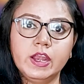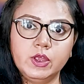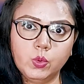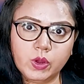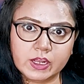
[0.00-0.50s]

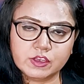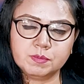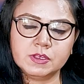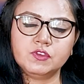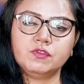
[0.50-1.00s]
you can
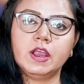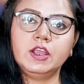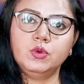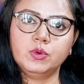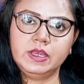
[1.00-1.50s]
specify
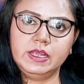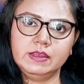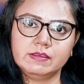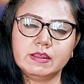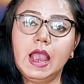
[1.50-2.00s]
your
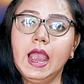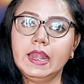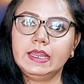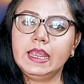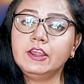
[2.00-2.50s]
needs
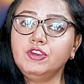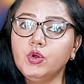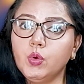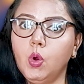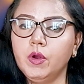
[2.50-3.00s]
and get
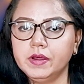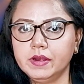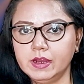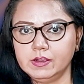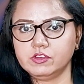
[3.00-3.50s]
your
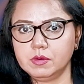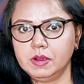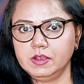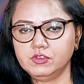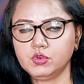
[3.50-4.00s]
order
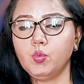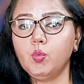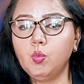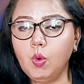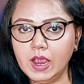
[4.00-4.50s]
customized,
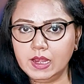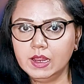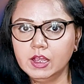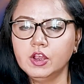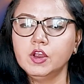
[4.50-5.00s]
while
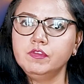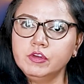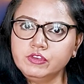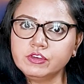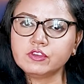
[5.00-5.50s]

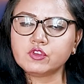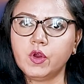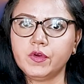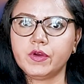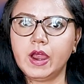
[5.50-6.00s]
futures
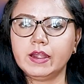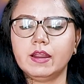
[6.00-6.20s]
contracts